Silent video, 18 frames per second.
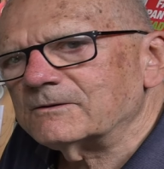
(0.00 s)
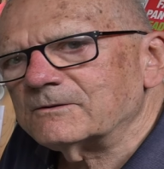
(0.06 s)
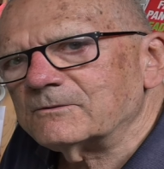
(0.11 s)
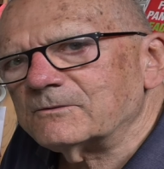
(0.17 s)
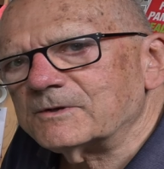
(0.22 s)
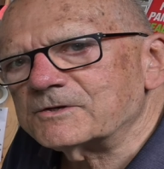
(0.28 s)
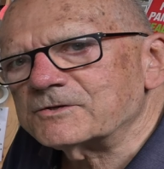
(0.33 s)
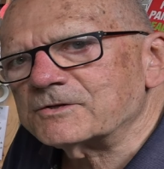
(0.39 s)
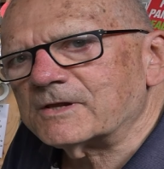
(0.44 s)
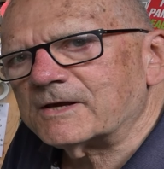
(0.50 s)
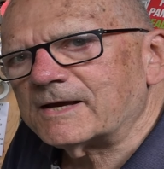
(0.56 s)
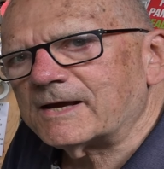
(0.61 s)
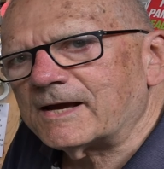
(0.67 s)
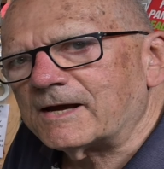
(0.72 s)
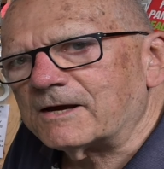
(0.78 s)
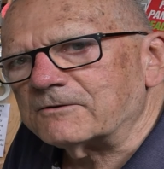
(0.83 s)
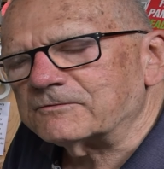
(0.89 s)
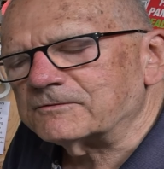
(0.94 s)
which they
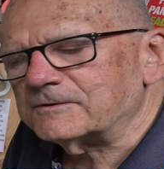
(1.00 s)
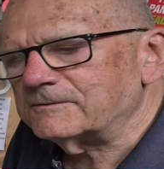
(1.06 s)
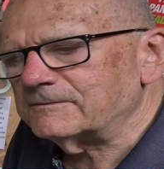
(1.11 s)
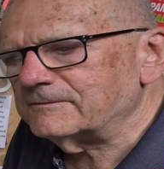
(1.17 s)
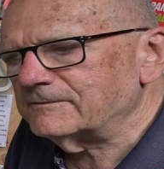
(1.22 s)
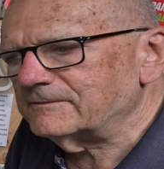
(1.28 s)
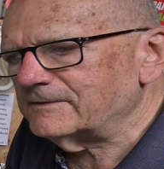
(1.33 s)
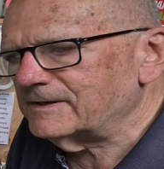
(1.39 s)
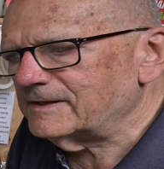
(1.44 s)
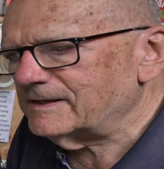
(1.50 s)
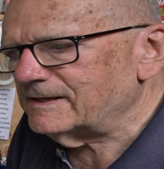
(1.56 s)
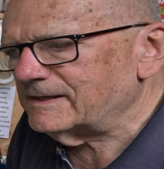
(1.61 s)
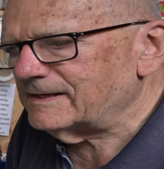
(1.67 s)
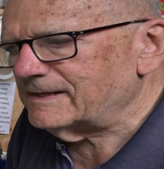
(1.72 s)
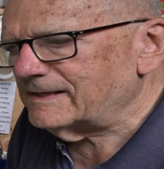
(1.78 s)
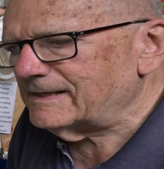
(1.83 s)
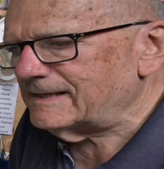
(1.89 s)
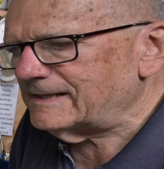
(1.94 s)
have.
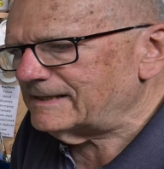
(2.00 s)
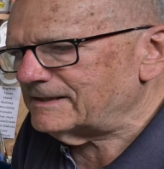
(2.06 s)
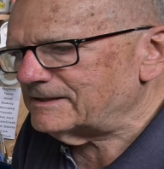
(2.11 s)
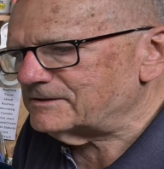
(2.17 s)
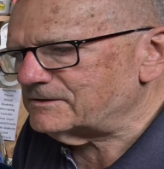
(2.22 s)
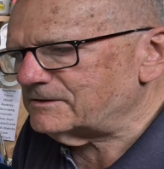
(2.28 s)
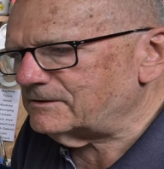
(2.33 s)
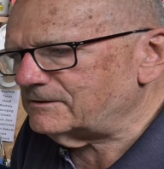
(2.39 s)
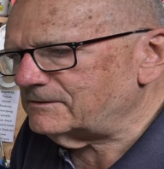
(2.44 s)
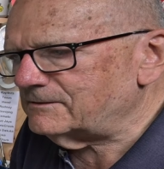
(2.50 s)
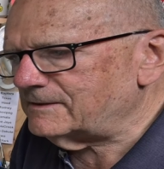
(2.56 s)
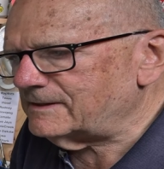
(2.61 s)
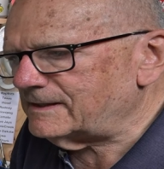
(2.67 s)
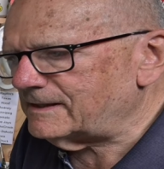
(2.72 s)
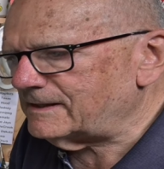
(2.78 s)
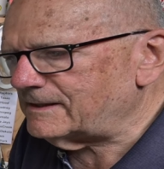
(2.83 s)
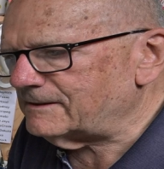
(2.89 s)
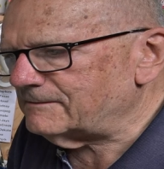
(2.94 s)
So
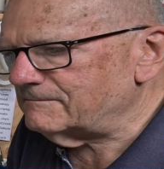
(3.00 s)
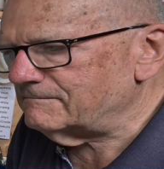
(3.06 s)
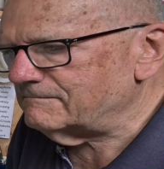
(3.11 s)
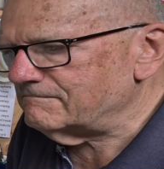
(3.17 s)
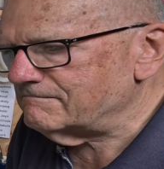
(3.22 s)
uh,